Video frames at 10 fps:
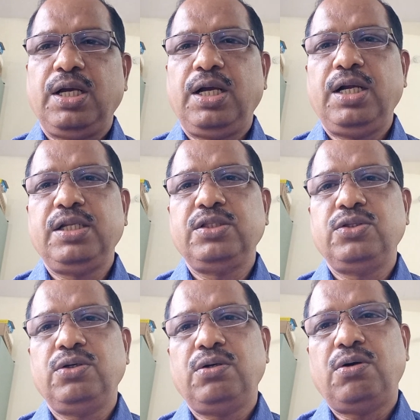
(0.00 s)
and in
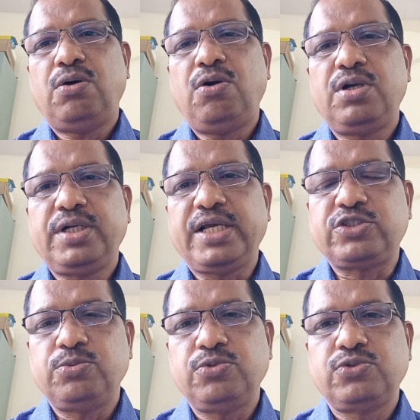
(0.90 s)
the all
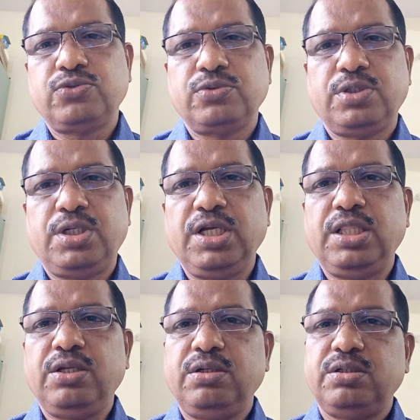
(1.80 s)
textbooks
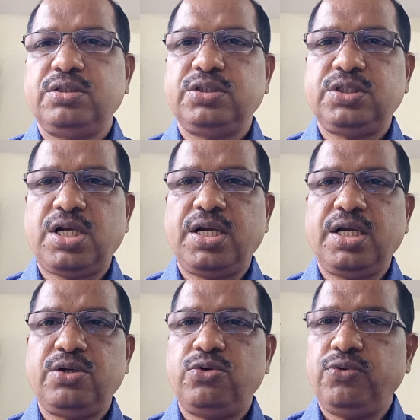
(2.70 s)
till the
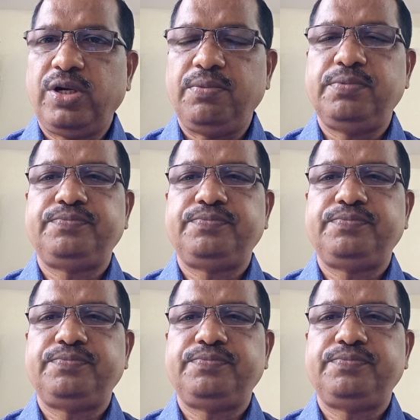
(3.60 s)
standard 12.